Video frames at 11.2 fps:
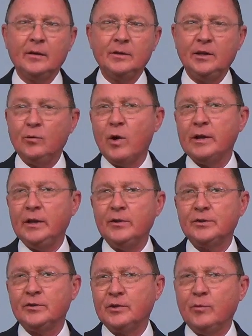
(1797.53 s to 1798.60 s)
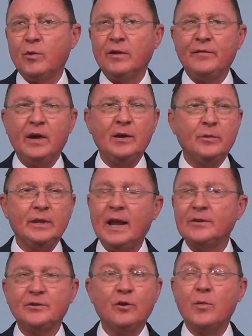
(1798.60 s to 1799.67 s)
Do you want to use it, or do you want to find one that
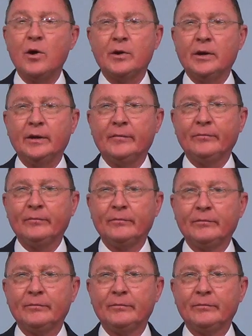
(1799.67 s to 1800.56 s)
has no mark on it?